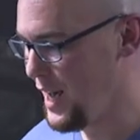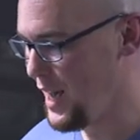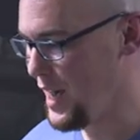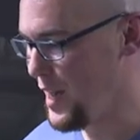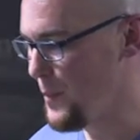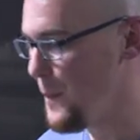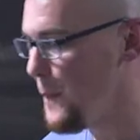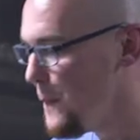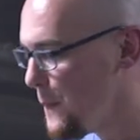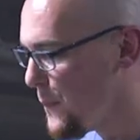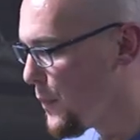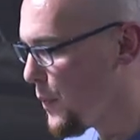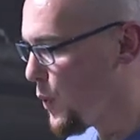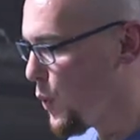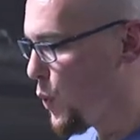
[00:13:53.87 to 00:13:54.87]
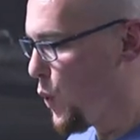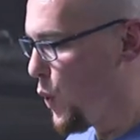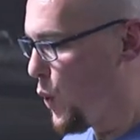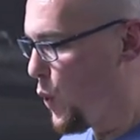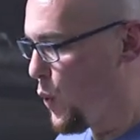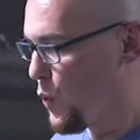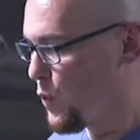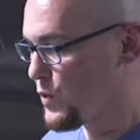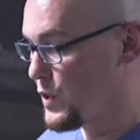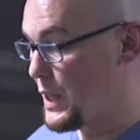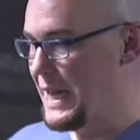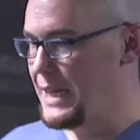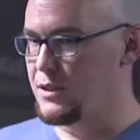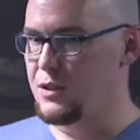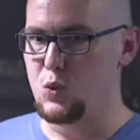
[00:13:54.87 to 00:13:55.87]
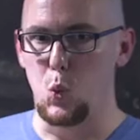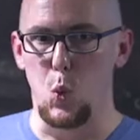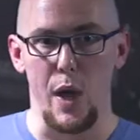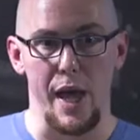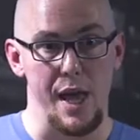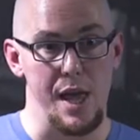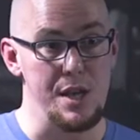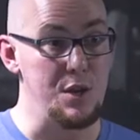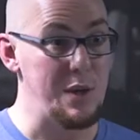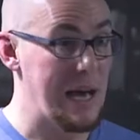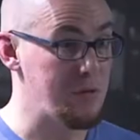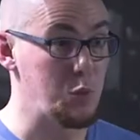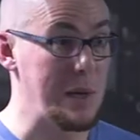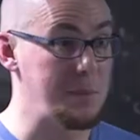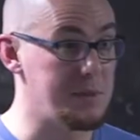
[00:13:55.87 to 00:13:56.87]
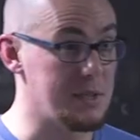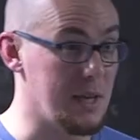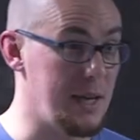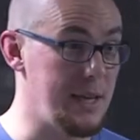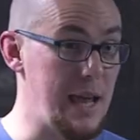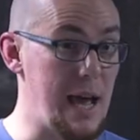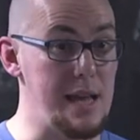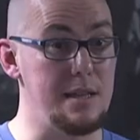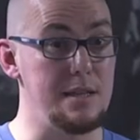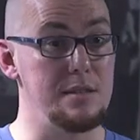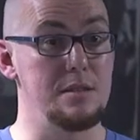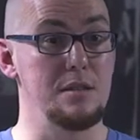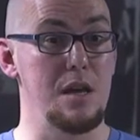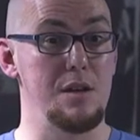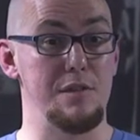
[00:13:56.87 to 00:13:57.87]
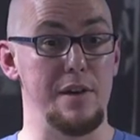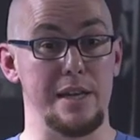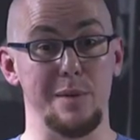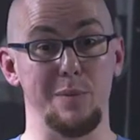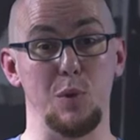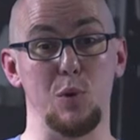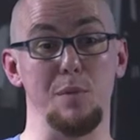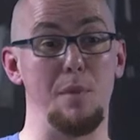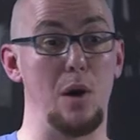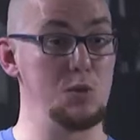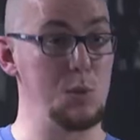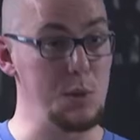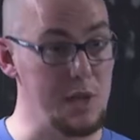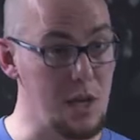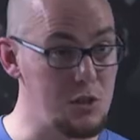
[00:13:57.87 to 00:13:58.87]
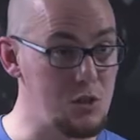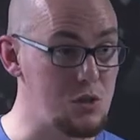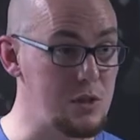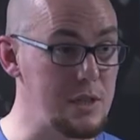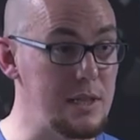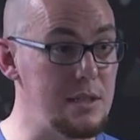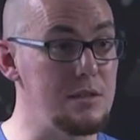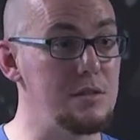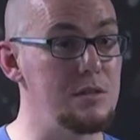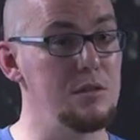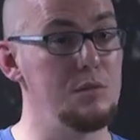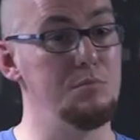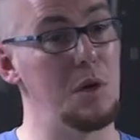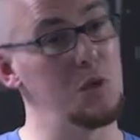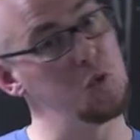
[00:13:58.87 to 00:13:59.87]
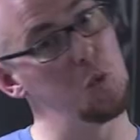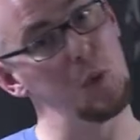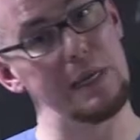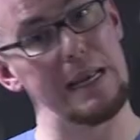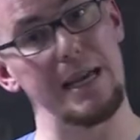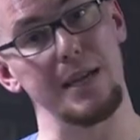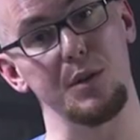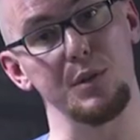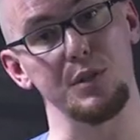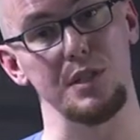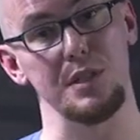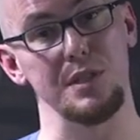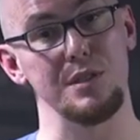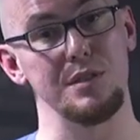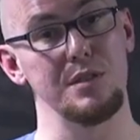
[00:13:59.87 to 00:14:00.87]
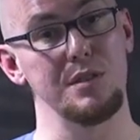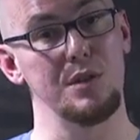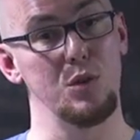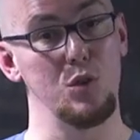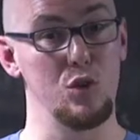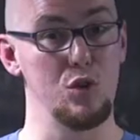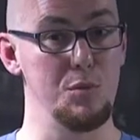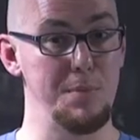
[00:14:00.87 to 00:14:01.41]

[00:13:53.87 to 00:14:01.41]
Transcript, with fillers: Um, so that's when you have a website and it's available in multiple countries, multiple languages, or